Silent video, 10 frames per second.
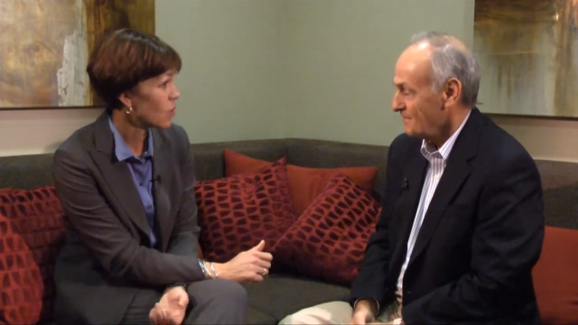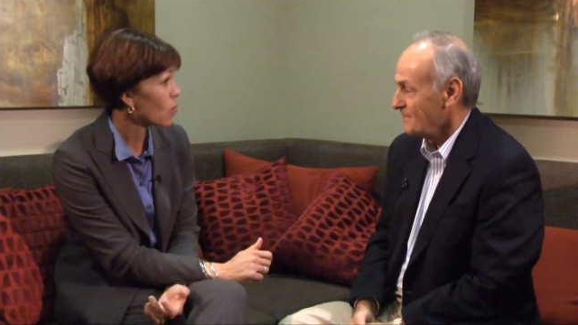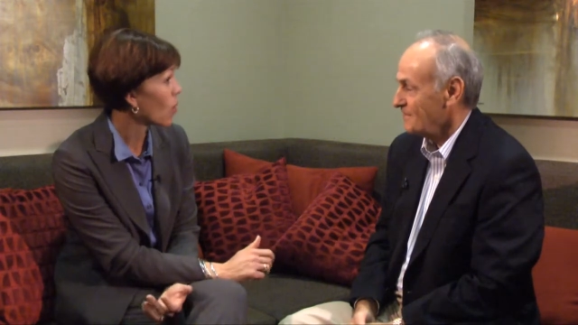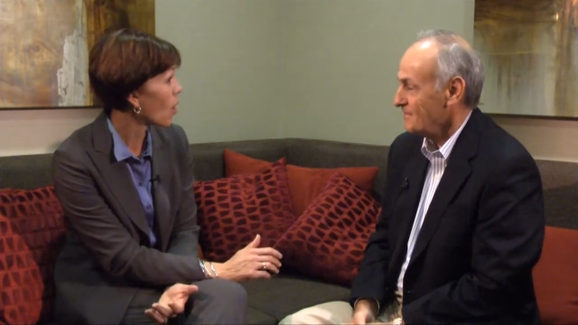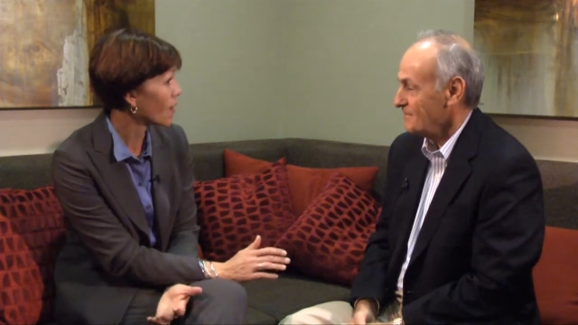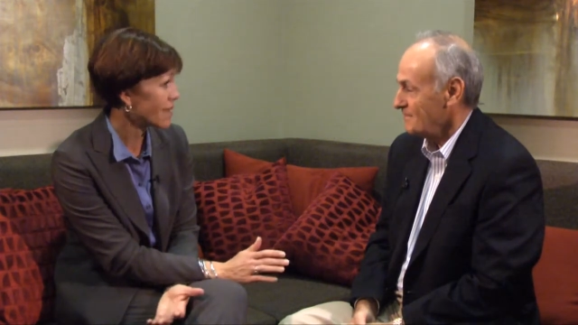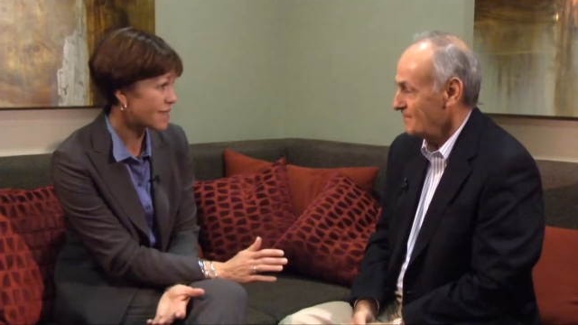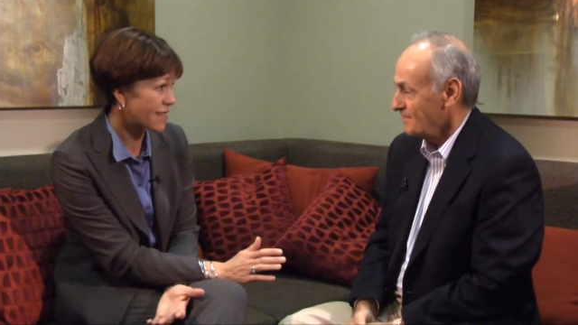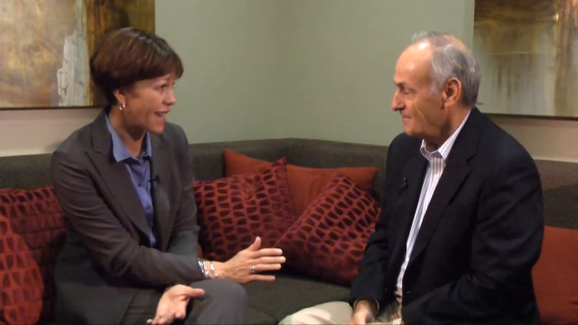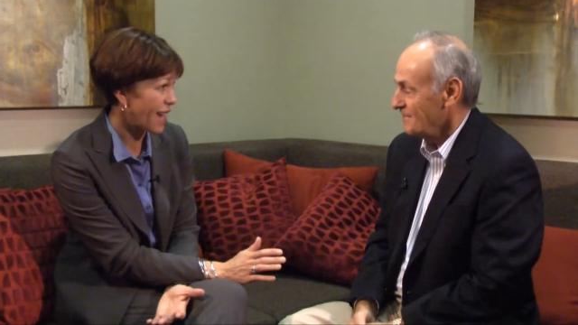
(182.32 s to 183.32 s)
Speaker 1: We're all
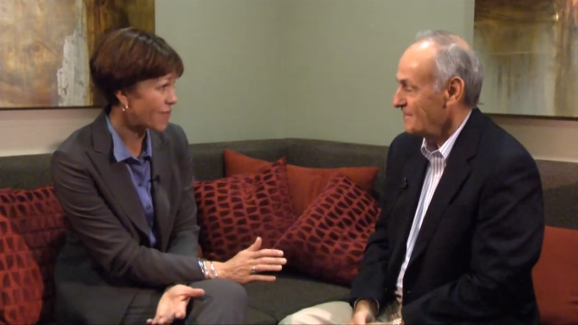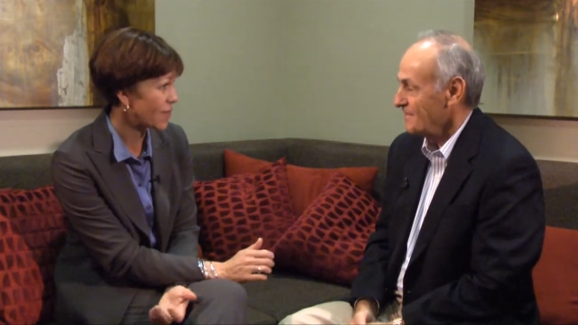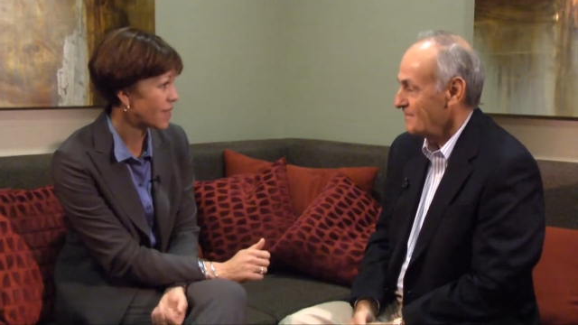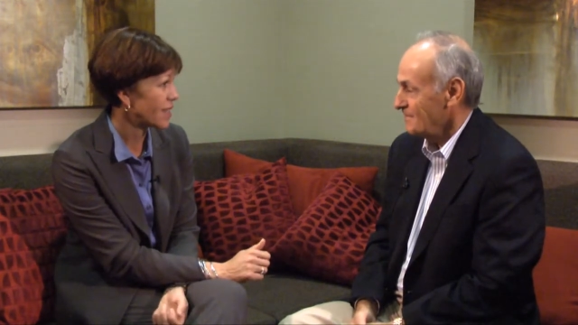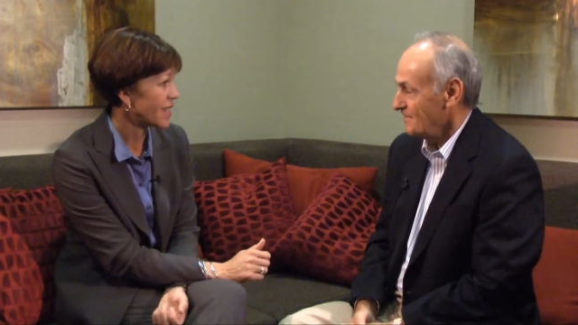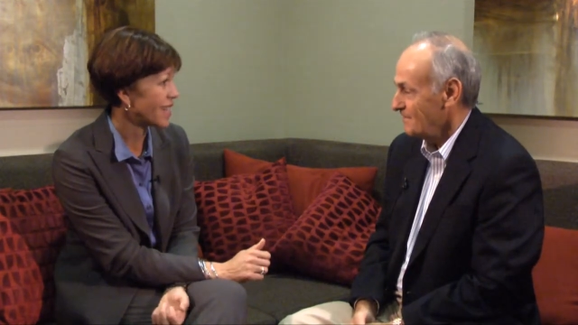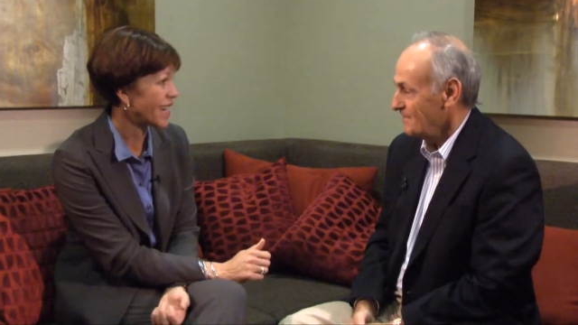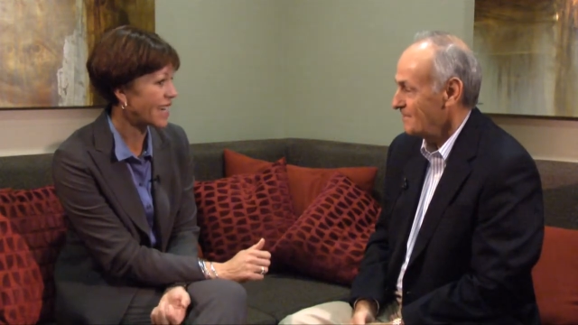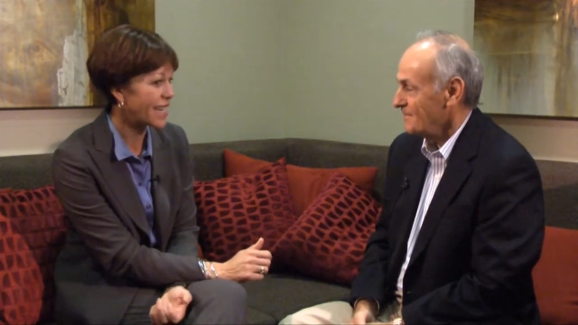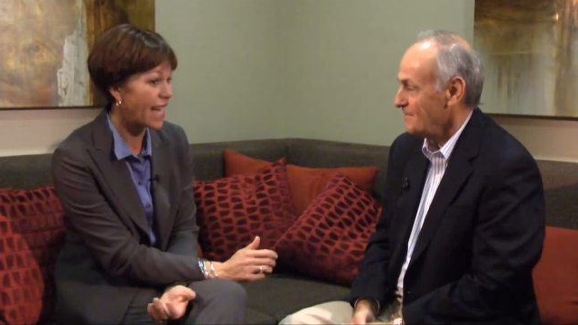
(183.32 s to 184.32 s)
on staff,
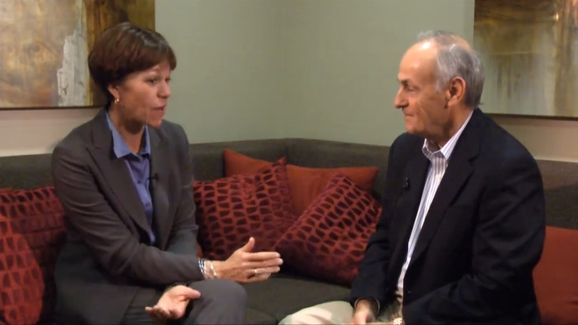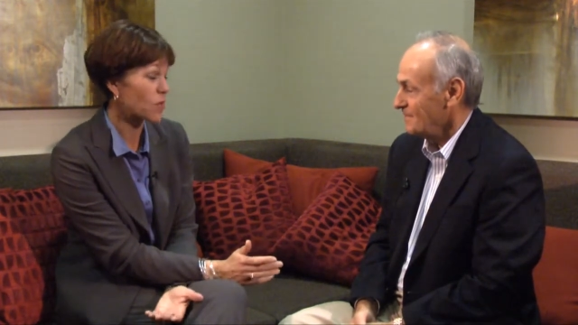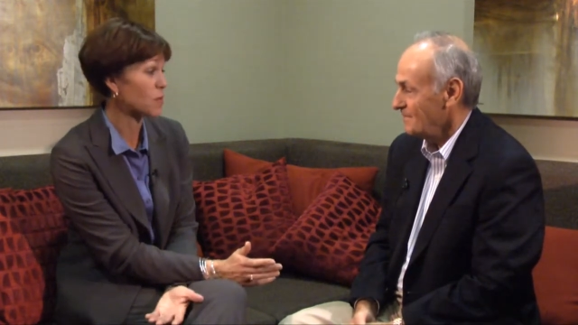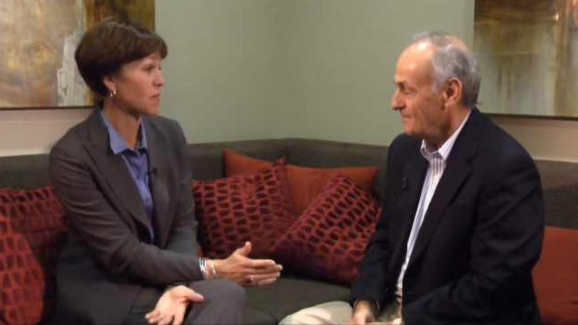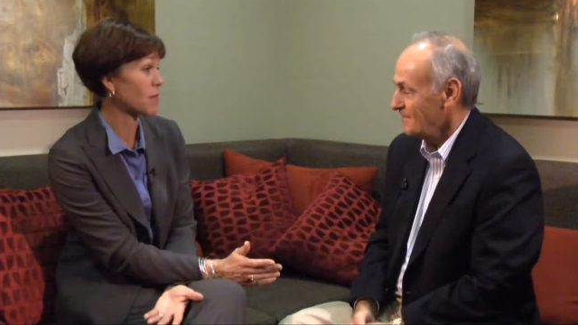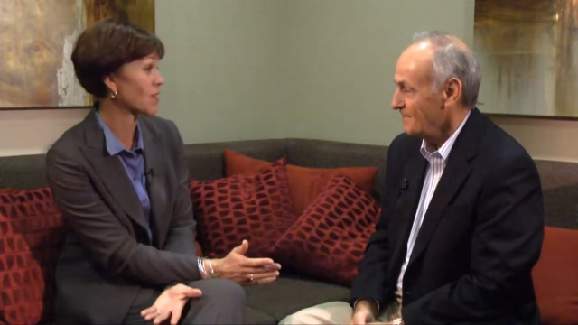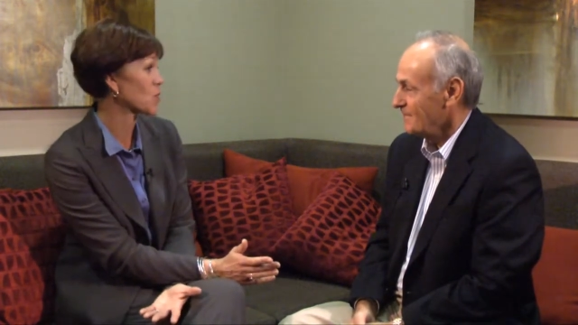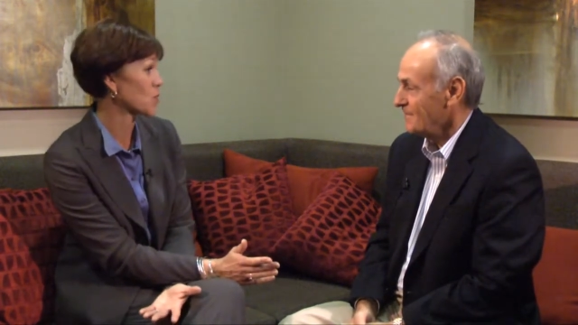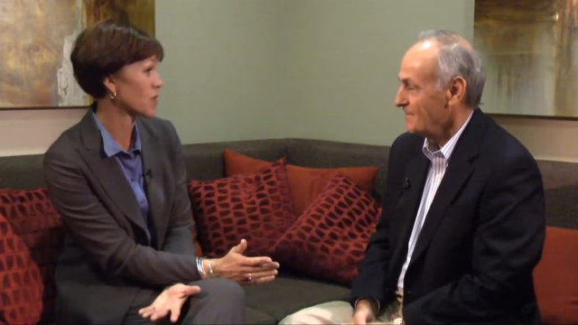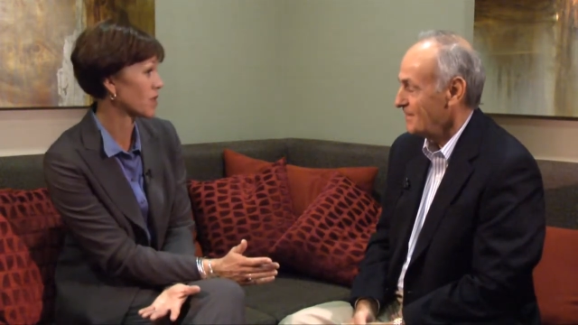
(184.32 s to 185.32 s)
and I was being
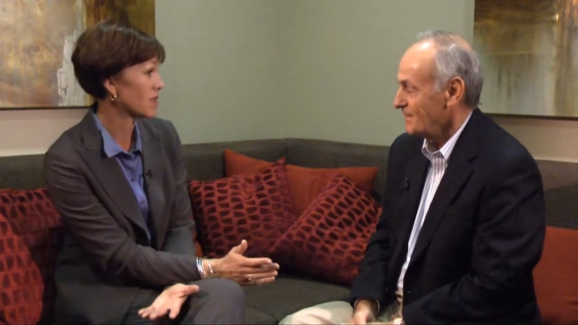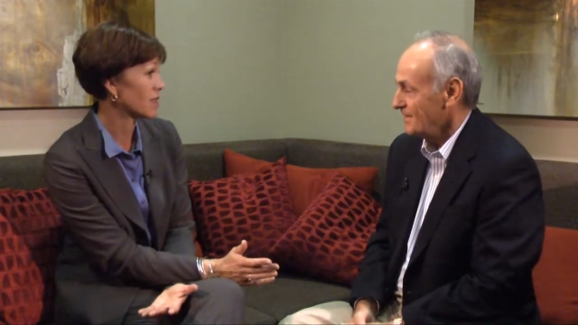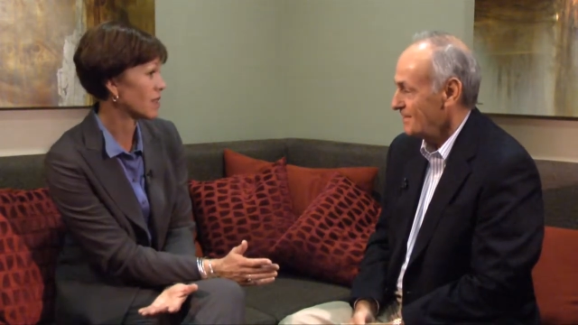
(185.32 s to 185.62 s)
mentored